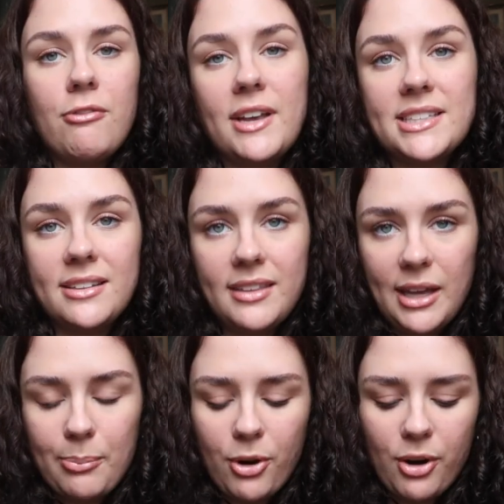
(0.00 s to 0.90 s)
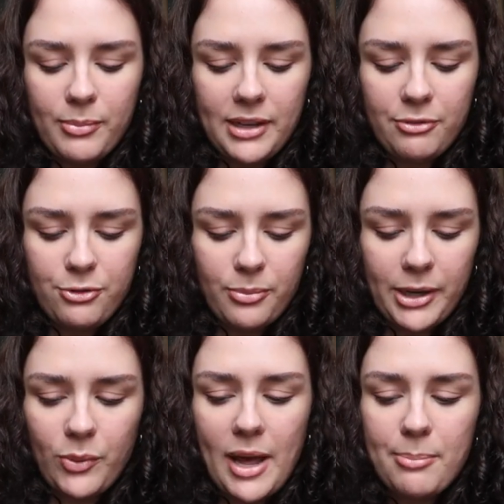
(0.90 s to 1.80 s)
fixing the apartment for
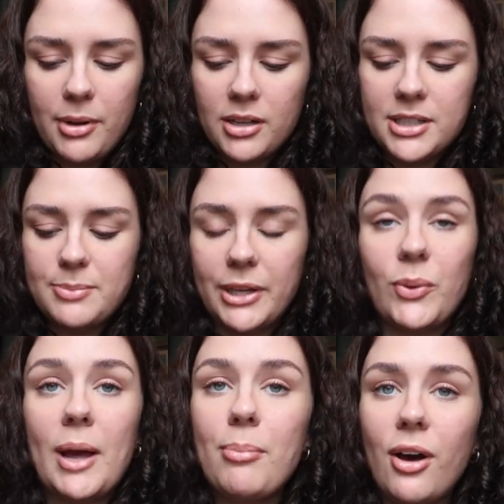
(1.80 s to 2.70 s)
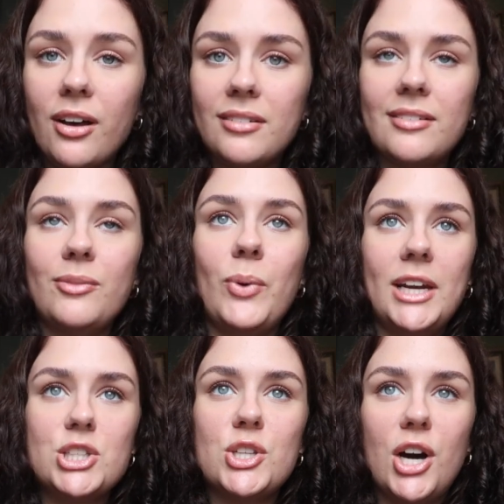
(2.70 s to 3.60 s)
my grandpa, because my grandpa
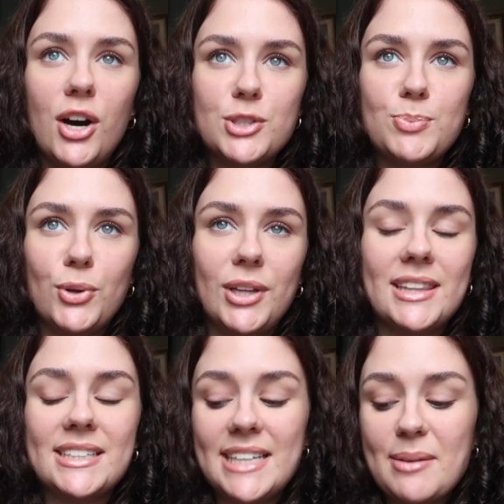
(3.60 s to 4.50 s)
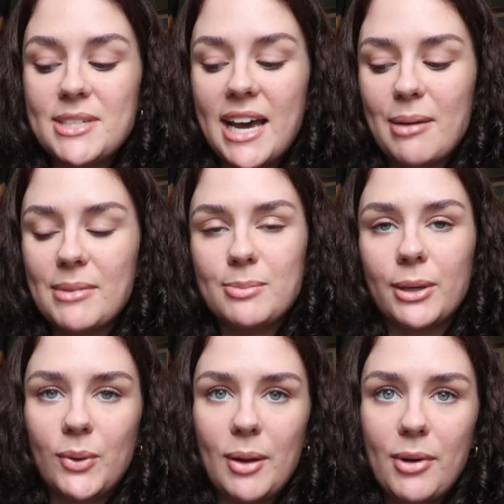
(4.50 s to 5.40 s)
went into the hospital at the same time as my
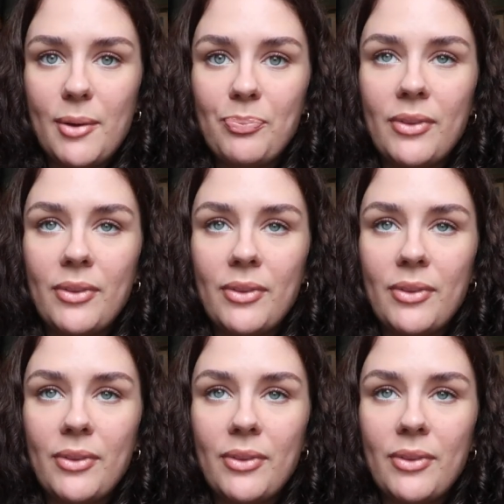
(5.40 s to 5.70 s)
grandma,